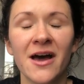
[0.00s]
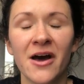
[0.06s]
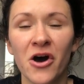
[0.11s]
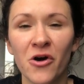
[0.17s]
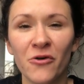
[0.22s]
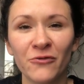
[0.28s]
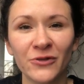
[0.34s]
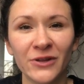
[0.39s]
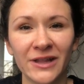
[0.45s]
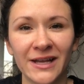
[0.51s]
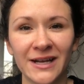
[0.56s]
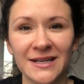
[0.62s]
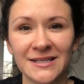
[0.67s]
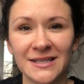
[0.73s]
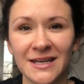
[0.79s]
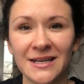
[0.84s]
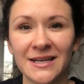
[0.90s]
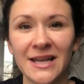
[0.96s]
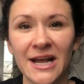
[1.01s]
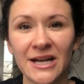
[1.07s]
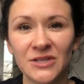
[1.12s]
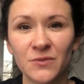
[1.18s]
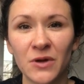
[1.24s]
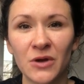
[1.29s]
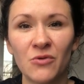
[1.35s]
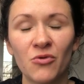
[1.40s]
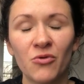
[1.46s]
hopefully, like I said, next
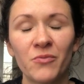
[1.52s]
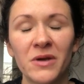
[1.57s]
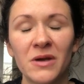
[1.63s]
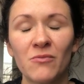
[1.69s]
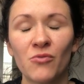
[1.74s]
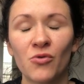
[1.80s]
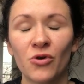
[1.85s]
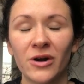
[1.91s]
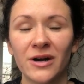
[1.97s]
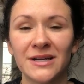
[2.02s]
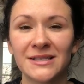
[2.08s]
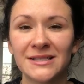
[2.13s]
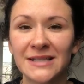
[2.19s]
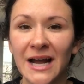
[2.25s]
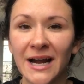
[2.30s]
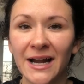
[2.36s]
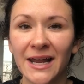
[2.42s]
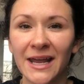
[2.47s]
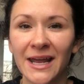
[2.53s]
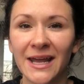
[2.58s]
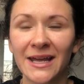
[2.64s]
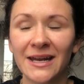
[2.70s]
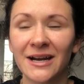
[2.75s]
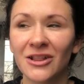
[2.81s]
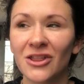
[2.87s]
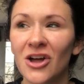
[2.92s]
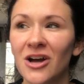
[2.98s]
week will be more exciting
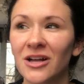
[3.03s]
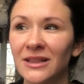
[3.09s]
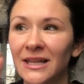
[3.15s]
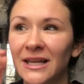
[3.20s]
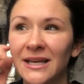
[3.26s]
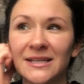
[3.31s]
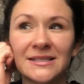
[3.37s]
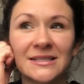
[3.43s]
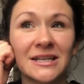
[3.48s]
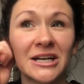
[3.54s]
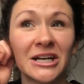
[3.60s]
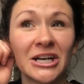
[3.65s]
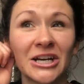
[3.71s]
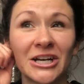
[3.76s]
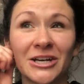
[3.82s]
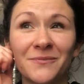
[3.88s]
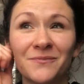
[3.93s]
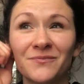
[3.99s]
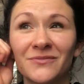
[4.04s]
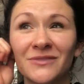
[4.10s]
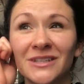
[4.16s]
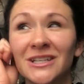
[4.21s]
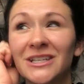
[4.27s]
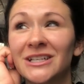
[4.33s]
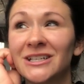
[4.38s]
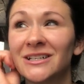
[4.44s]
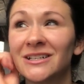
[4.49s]
and a lot less um,
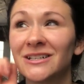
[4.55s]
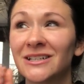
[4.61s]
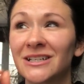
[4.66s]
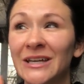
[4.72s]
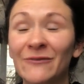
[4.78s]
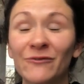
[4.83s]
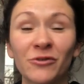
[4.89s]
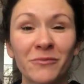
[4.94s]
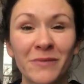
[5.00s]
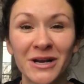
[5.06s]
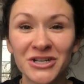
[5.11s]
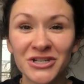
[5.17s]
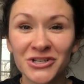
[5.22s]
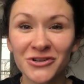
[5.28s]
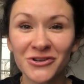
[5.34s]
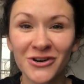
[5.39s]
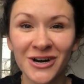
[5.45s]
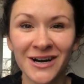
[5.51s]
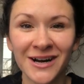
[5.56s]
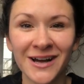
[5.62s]
informational.